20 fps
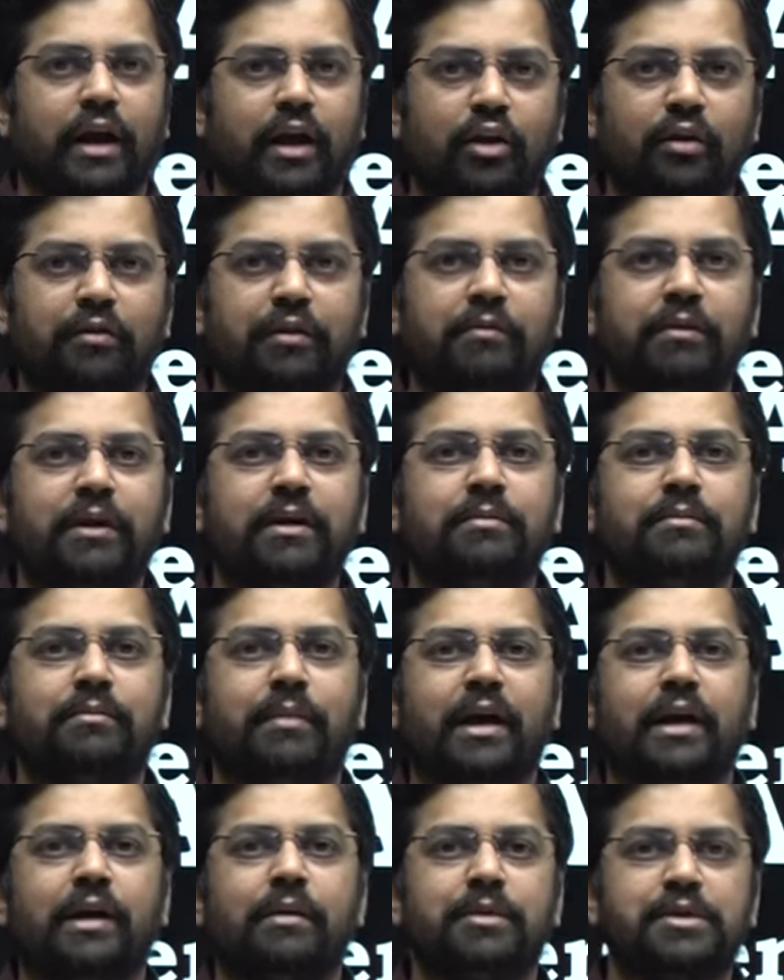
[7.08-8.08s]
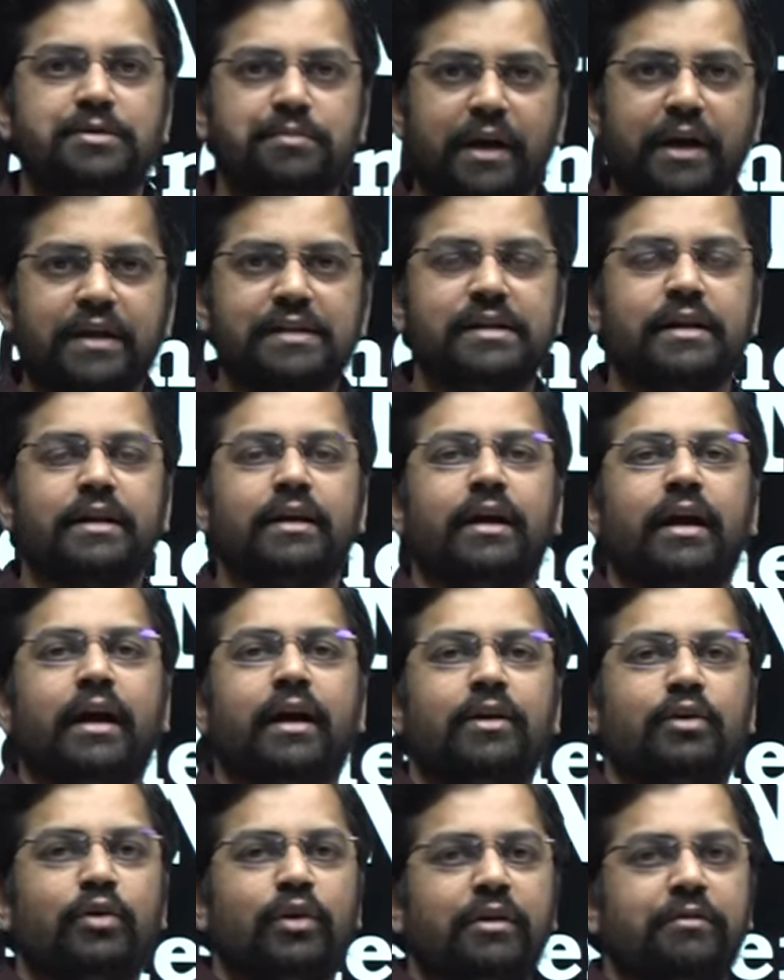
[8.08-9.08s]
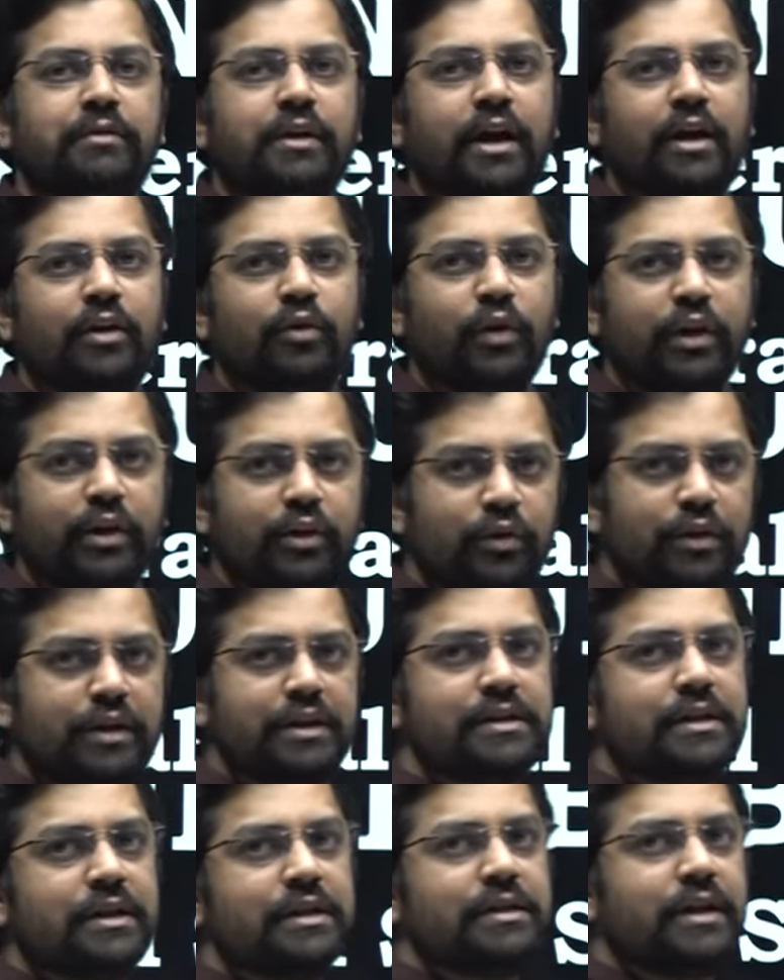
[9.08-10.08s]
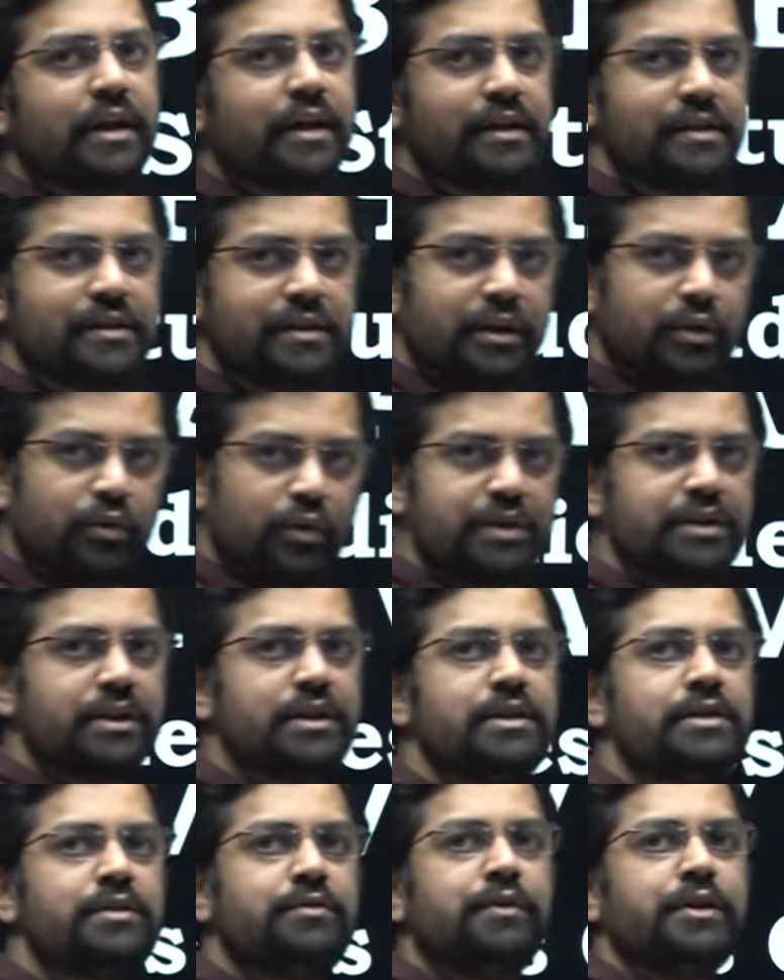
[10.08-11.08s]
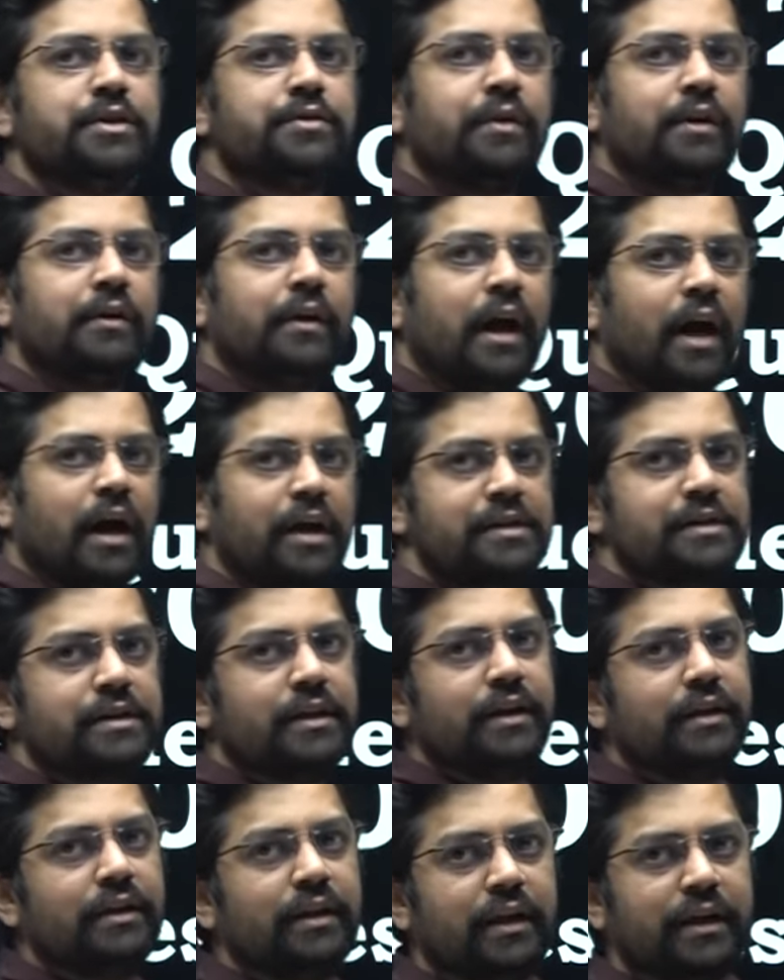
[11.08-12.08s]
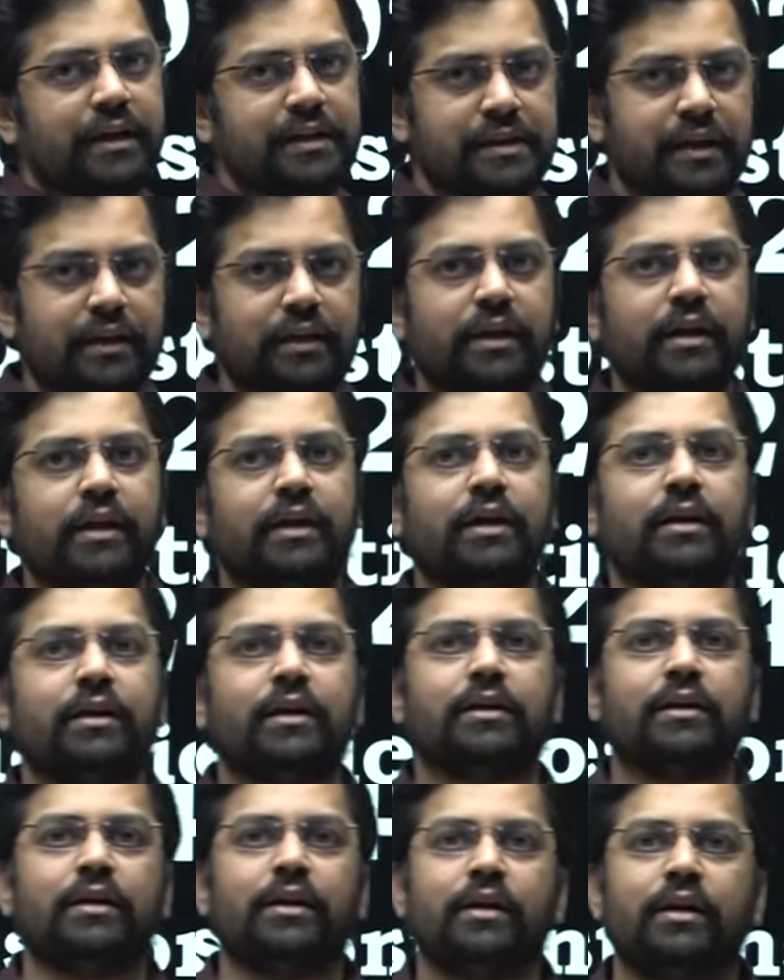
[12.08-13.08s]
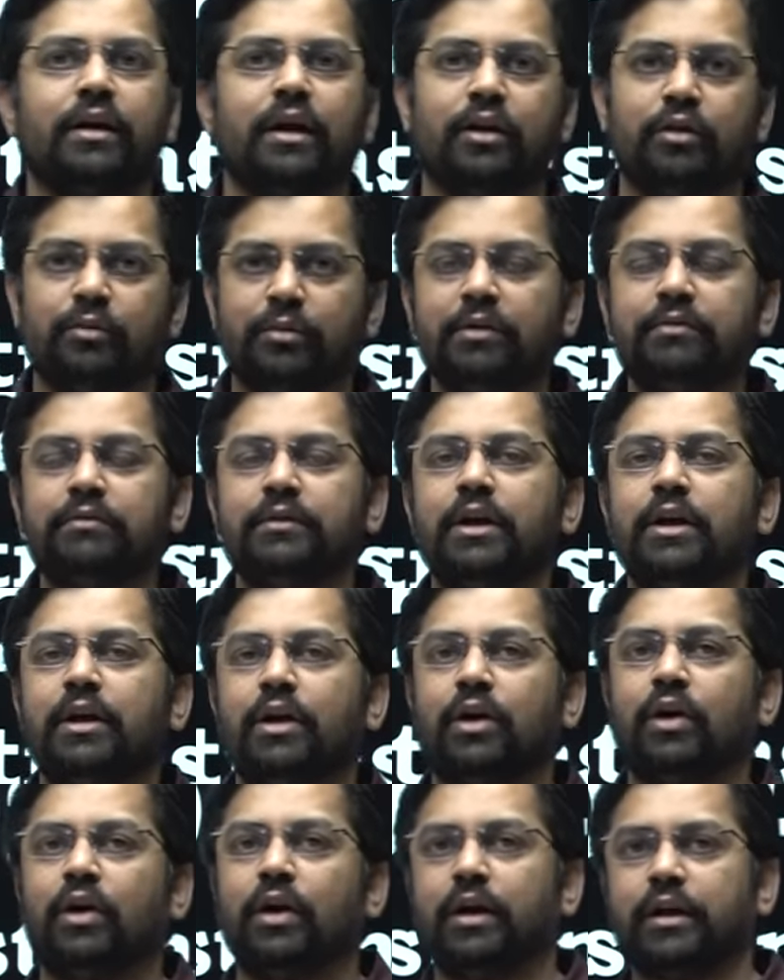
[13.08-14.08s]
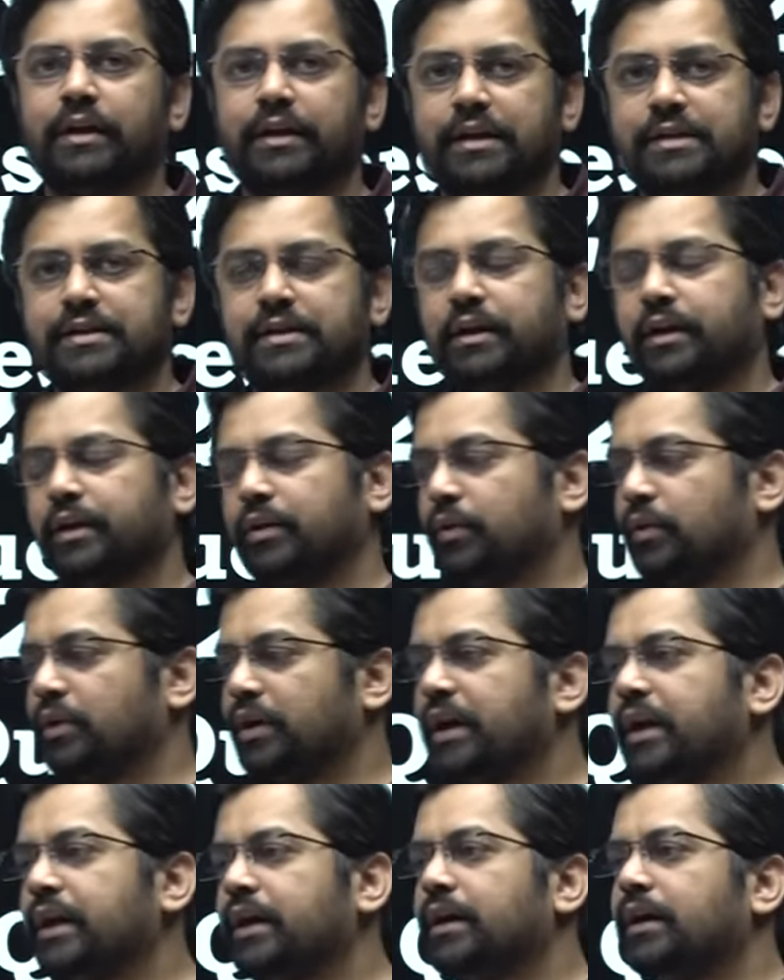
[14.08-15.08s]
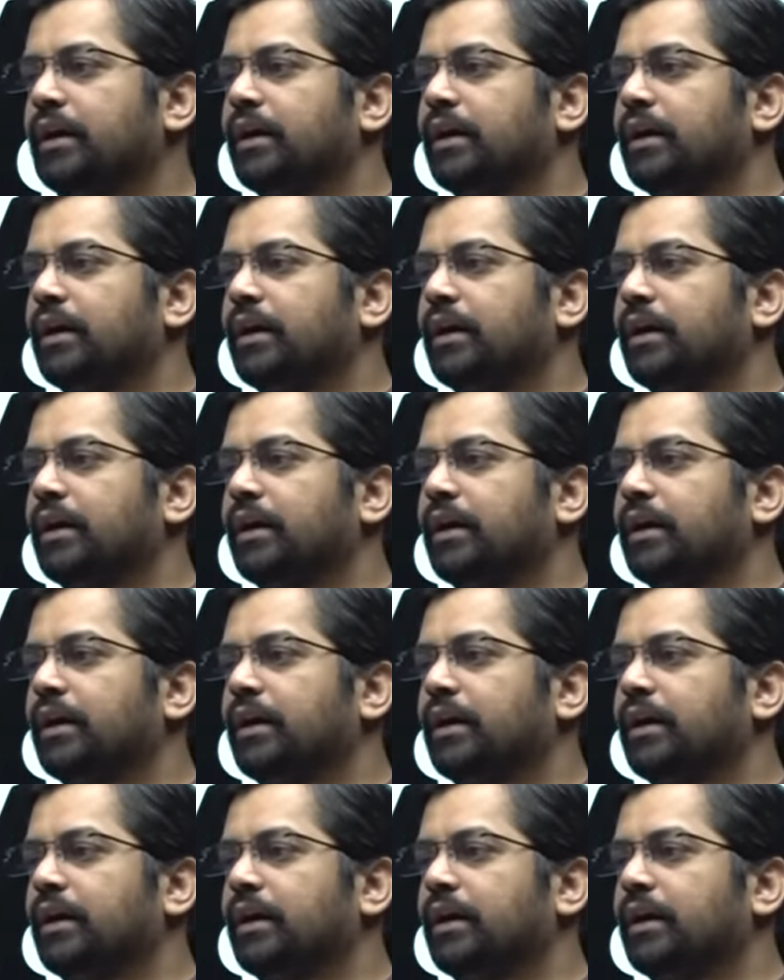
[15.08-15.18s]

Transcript: Hello everyone, my name is Mang Singh and today we are going to discuss the history questions which were asked in the recently conducted Anubhav uh, yesterday only.